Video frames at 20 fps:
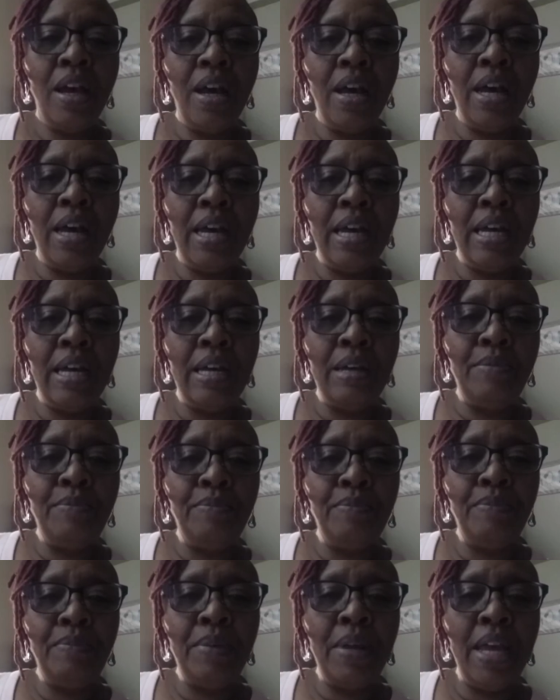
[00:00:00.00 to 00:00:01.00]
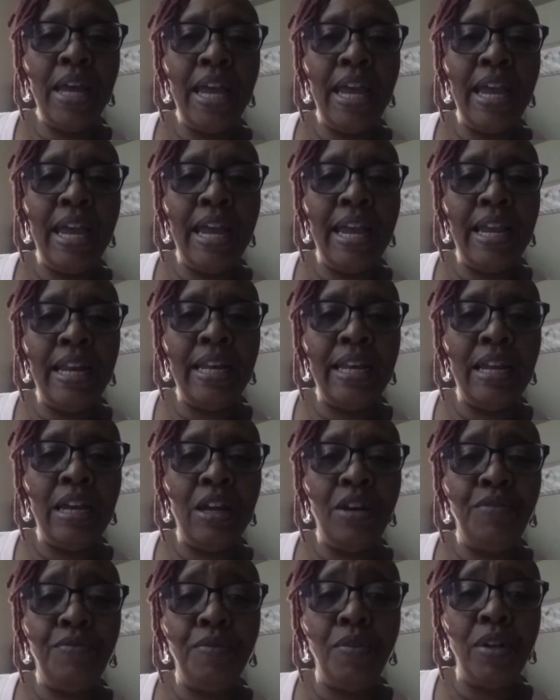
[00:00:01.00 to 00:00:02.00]
and
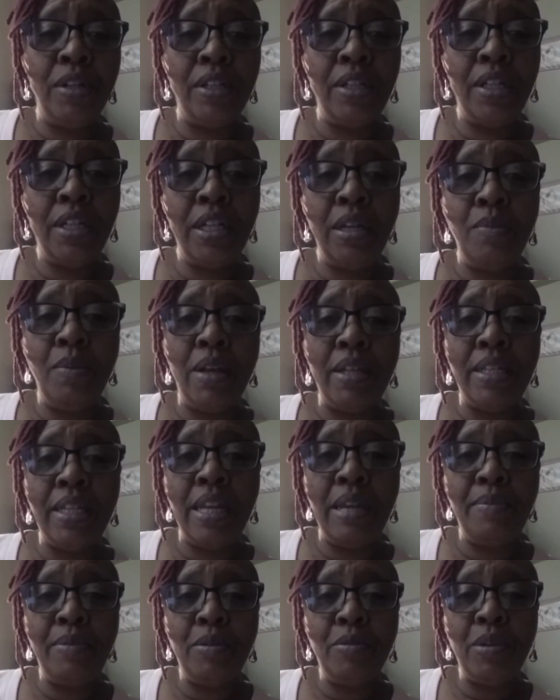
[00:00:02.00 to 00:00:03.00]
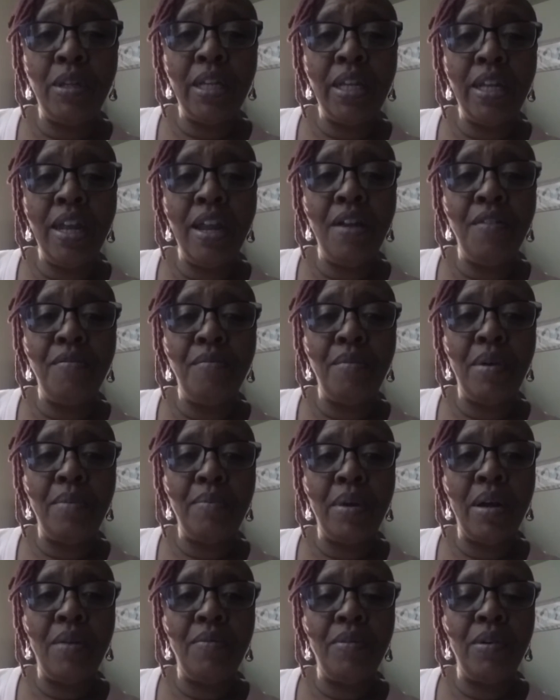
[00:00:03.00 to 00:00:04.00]
unfortunately, she wasn't able to really care for my
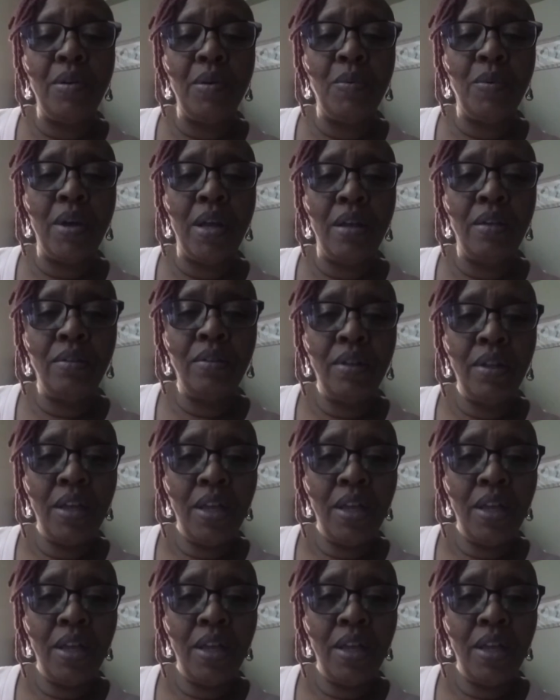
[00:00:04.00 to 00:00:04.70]
mom very well.